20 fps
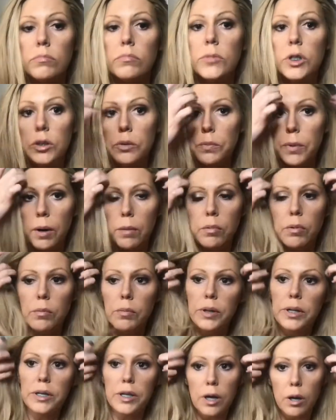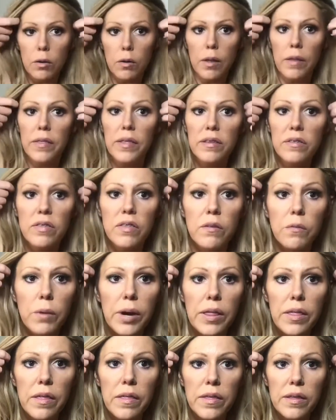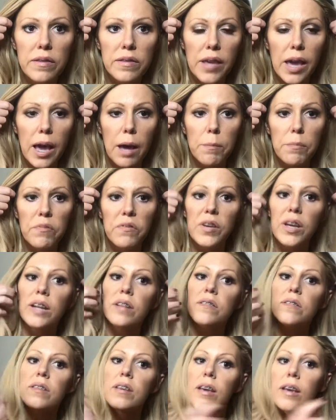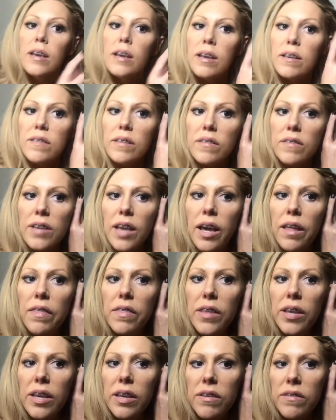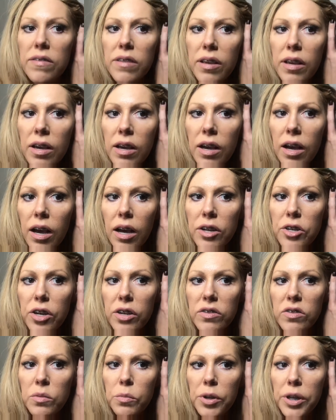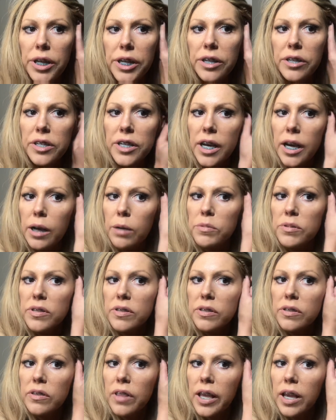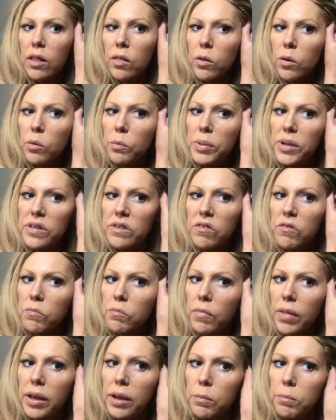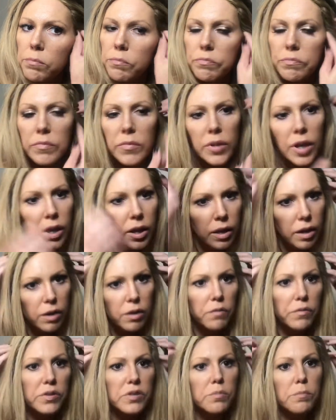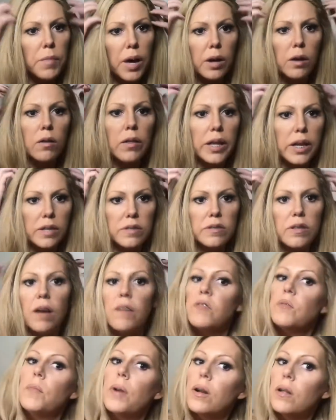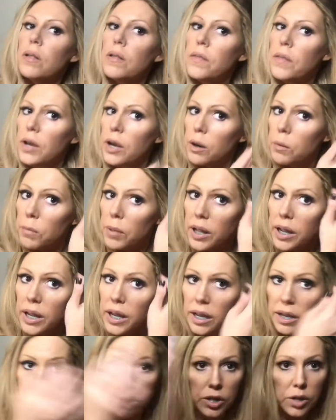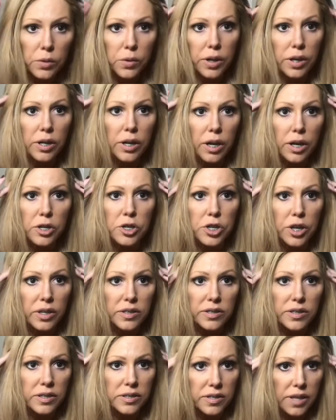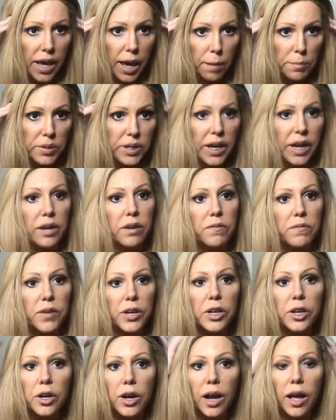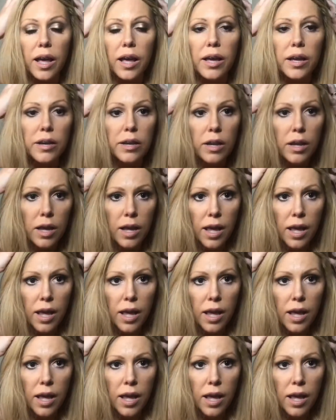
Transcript: You probably don't. The way that this cap fits is it's got these adjustable ear tabs, like a little piece of, like, I don't know if it's metal, like a soft metal in there, but you can adjust this cap to kind of fit your head.